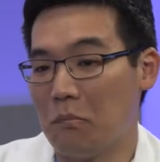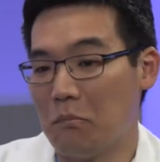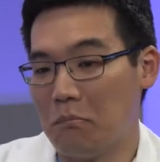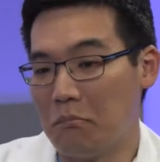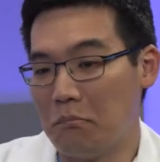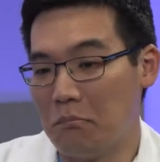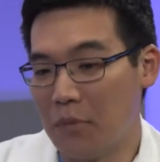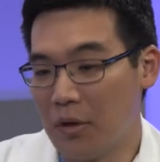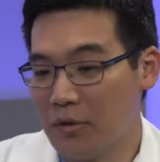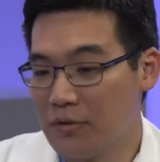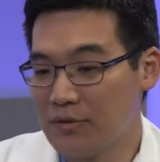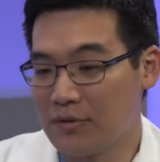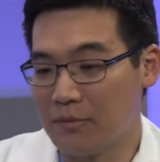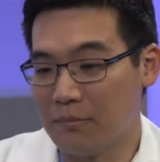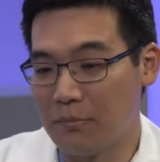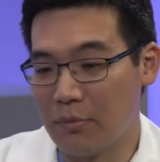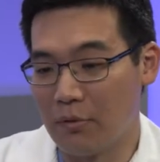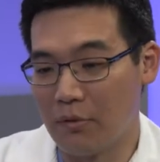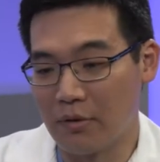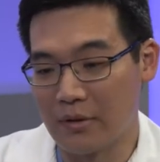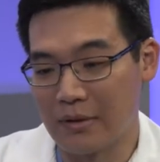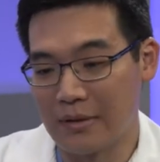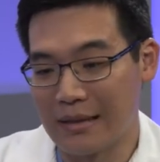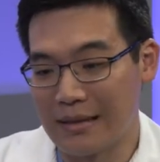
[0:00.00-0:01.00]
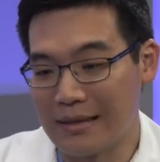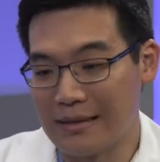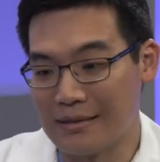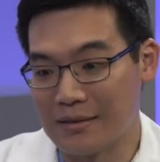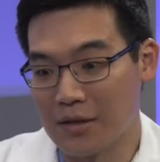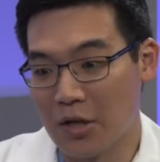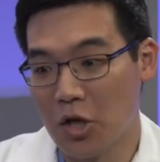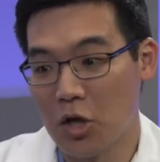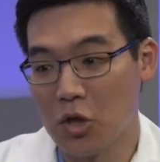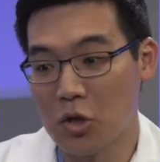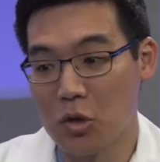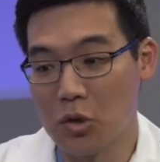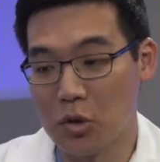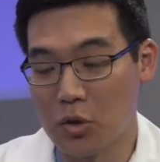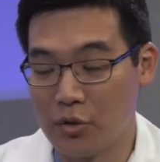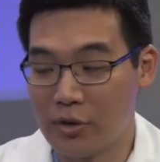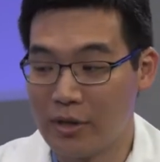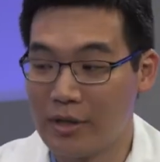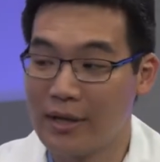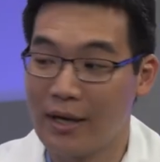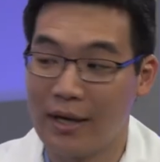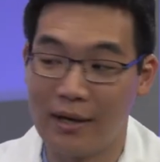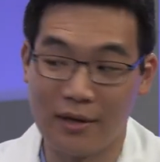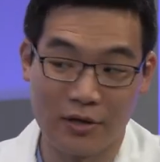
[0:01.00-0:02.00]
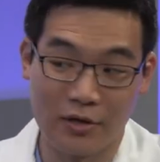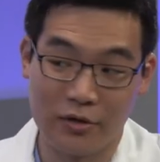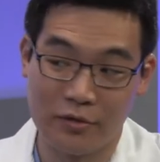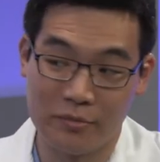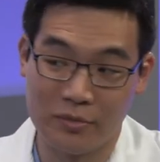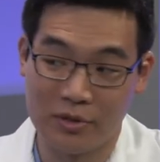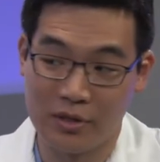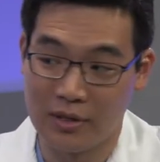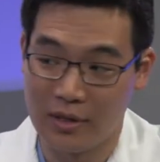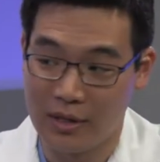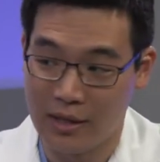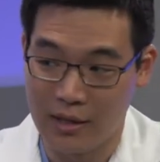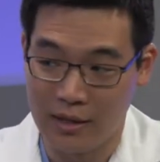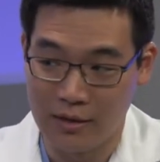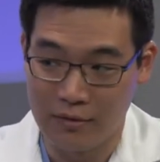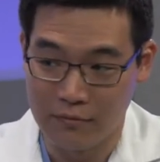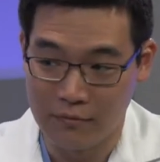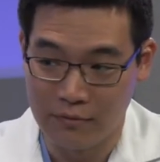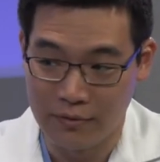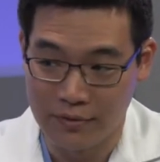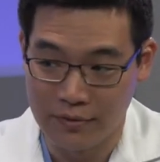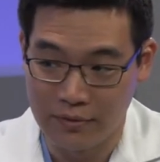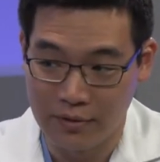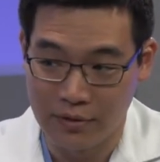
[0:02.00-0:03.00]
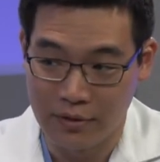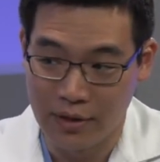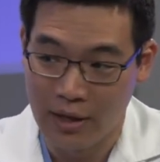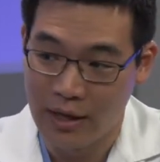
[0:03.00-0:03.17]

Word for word: most important is learning how to communicate with your